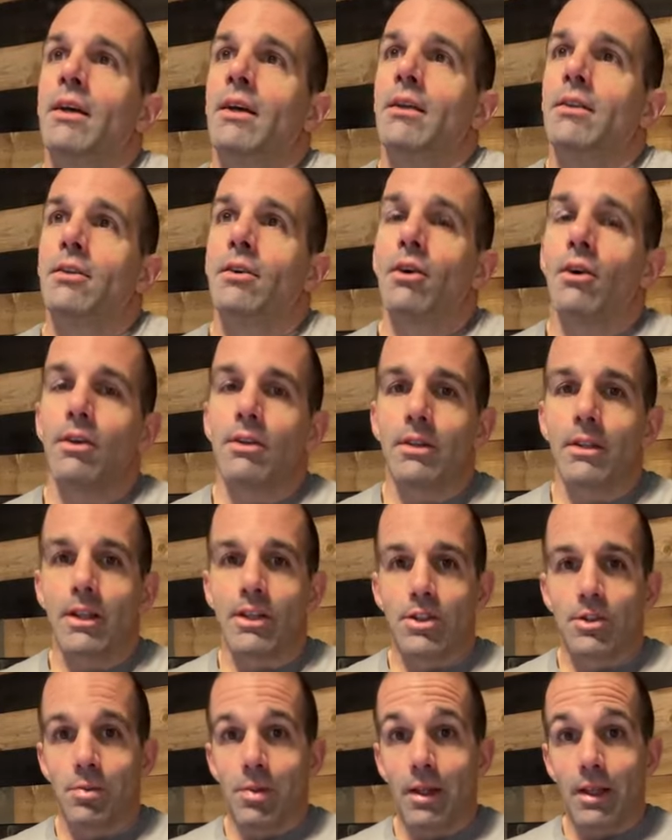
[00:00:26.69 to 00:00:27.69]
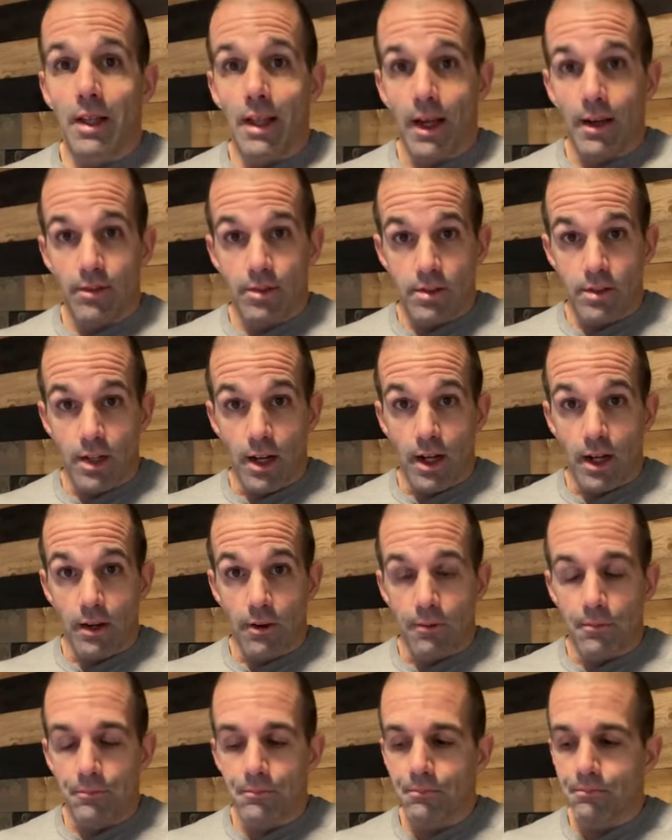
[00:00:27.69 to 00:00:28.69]
It's called Linchpin
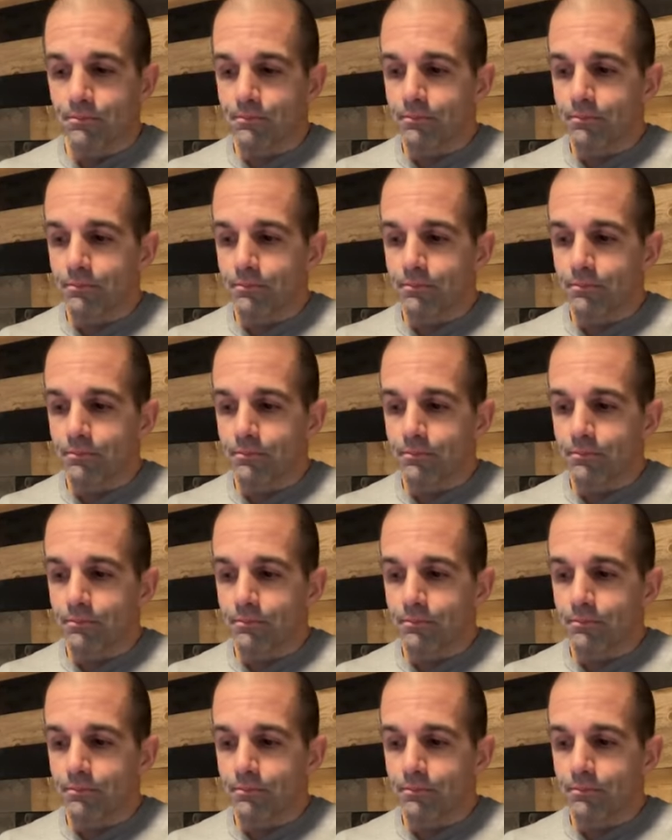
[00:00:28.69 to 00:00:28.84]
Lifestyle.